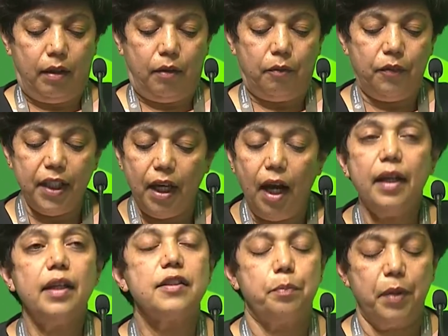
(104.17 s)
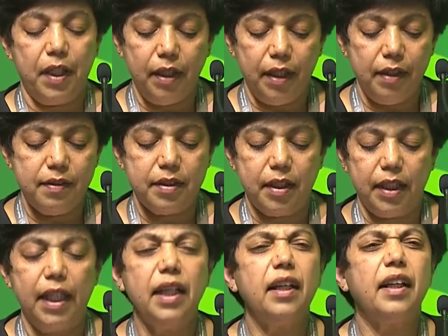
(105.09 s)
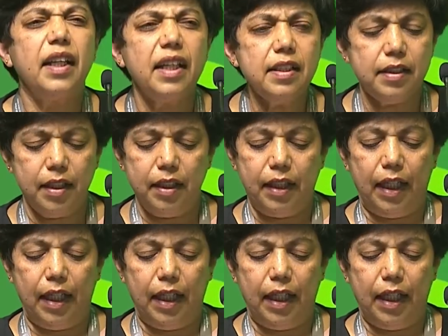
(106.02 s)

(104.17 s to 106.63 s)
we are experiencing increasing